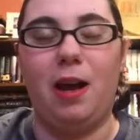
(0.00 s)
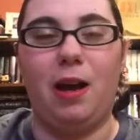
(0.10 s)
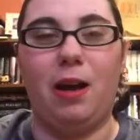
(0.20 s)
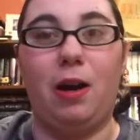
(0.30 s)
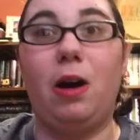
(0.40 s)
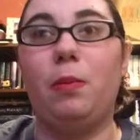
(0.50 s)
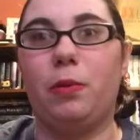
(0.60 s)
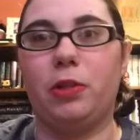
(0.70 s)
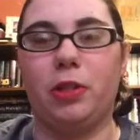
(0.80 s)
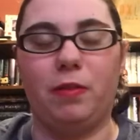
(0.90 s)
haul
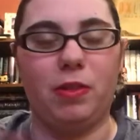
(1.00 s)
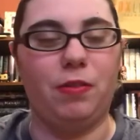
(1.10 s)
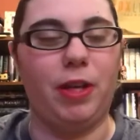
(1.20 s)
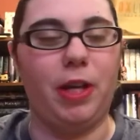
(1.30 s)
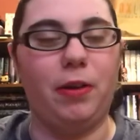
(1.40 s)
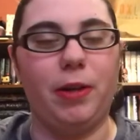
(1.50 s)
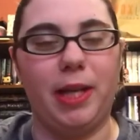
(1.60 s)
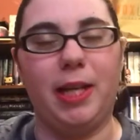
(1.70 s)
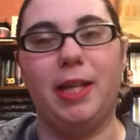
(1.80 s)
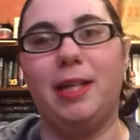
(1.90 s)
portion of this video
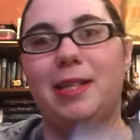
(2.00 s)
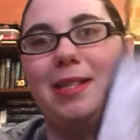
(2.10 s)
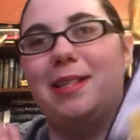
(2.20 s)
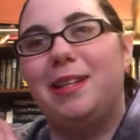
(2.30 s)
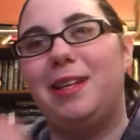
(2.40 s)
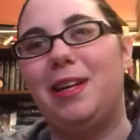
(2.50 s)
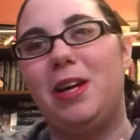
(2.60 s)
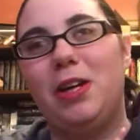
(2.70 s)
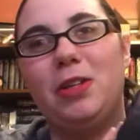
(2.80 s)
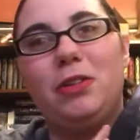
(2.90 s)
is
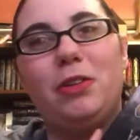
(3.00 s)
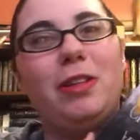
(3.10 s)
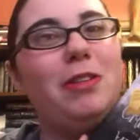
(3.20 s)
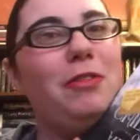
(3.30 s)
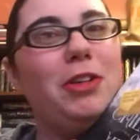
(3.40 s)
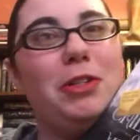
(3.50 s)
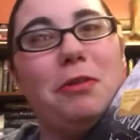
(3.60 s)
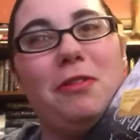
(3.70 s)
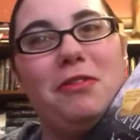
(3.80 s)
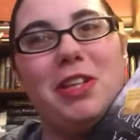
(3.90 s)
Children of Virtue
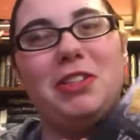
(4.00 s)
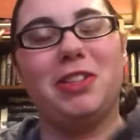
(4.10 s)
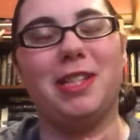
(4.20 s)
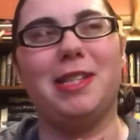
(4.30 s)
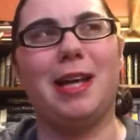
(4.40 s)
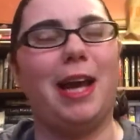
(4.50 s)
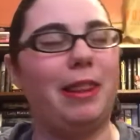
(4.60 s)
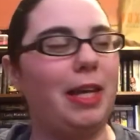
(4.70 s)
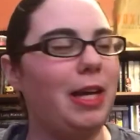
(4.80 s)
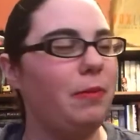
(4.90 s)
and Vengeance. I
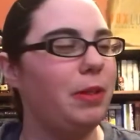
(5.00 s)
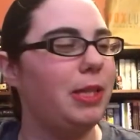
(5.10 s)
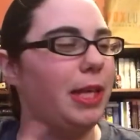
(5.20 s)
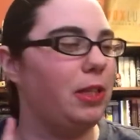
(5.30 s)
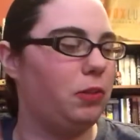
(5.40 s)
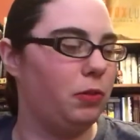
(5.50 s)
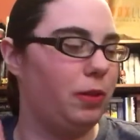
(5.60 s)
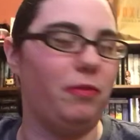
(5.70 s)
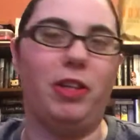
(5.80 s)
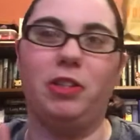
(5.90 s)
think I've been saying Children
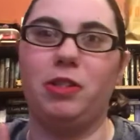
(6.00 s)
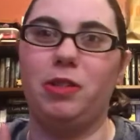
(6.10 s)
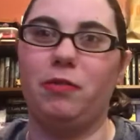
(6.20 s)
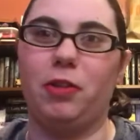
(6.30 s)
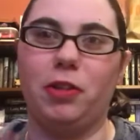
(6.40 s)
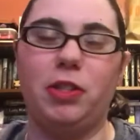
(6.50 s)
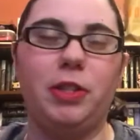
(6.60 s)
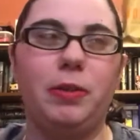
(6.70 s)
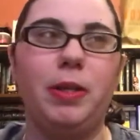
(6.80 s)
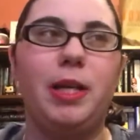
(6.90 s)
of Vengeance and
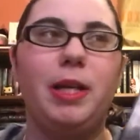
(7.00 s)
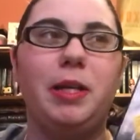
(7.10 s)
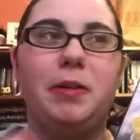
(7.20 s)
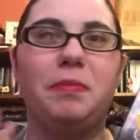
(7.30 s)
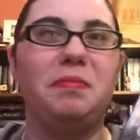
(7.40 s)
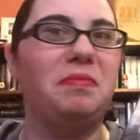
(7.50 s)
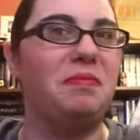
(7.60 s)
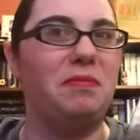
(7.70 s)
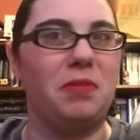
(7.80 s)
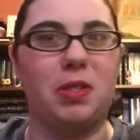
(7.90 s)
Virtue
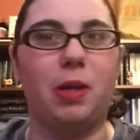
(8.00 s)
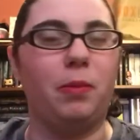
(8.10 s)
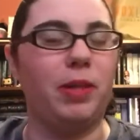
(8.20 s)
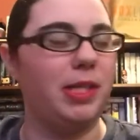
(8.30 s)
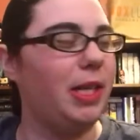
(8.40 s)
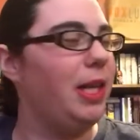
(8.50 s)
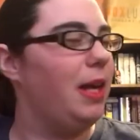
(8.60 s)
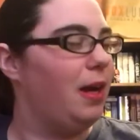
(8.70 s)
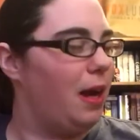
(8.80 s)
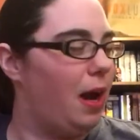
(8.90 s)
for some reason,
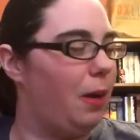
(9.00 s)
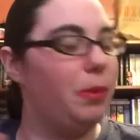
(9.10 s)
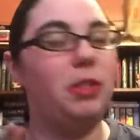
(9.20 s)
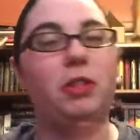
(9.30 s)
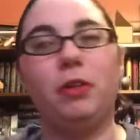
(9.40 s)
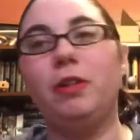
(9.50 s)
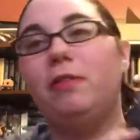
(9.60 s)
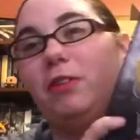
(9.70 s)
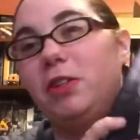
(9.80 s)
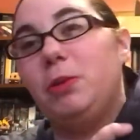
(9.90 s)
but it's Children
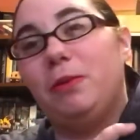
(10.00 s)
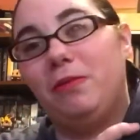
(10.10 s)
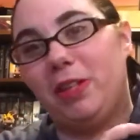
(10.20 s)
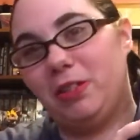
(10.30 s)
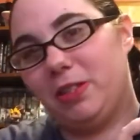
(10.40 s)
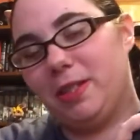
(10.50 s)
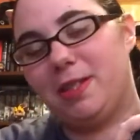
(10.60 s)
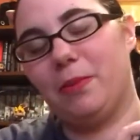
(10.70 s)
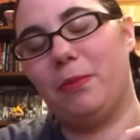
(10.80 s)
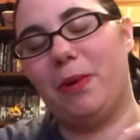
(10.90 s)
of Virtue and
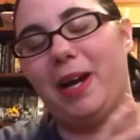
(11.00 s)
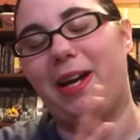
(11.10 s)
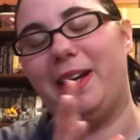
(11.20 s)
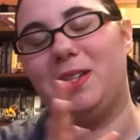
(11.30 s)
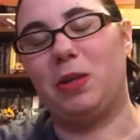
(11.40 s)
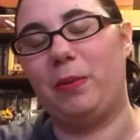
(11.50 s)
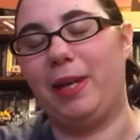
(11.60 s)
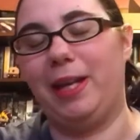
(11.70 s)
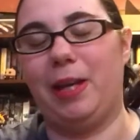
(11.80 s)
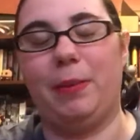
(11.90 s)
Vengeance by Tomi
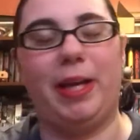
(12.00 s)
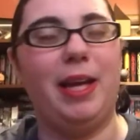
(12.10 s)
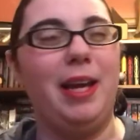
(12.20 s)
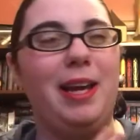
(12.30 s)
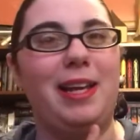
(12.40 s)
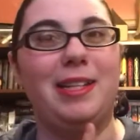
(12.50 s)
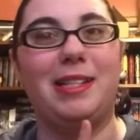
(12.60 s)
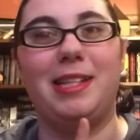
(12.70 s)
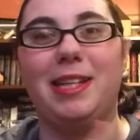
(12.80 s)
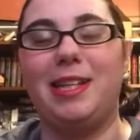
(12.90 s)
Adeyemi. This
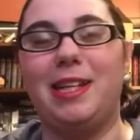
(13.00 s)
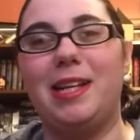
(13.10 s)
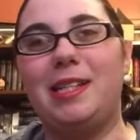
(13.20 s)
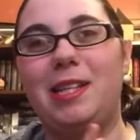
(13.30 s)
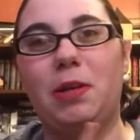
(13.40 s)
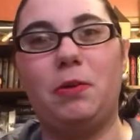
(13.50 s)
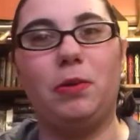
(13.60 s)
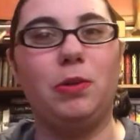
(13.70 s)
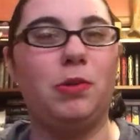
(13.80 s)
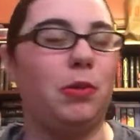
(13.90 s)
is the
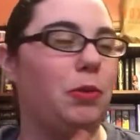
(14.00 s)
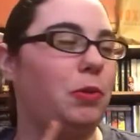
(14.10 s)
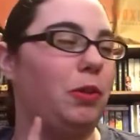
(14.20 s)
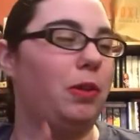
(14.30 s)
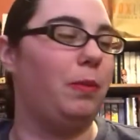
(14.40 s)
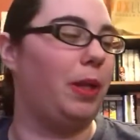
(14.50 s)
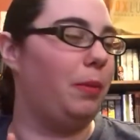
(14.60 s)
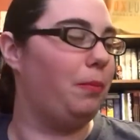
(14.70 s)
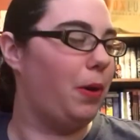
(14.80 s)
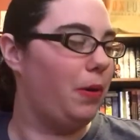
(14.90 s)
sequel to Children of Blood
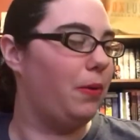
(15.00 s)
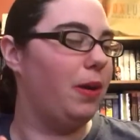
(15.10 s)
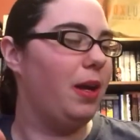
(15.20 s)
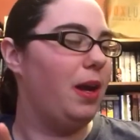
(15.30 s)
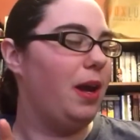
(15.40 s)
and Bone,